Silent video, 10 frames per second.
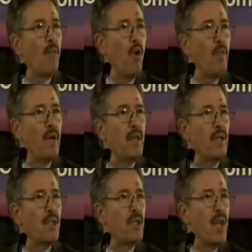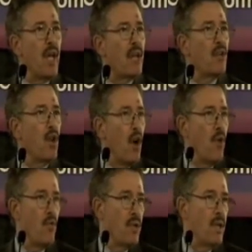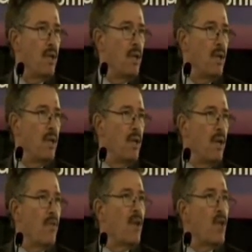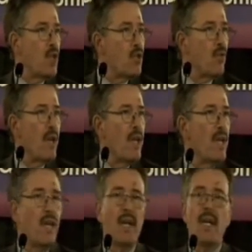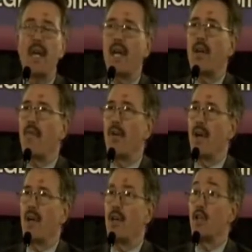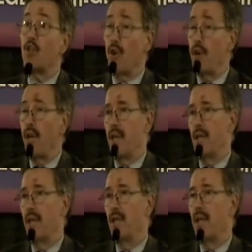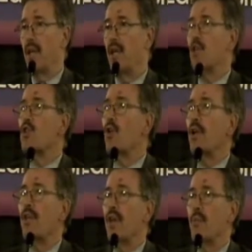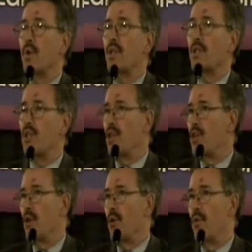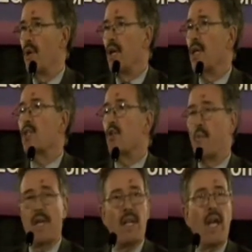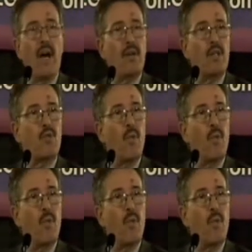moment to take note of a history and of a journey that will continue in so many countless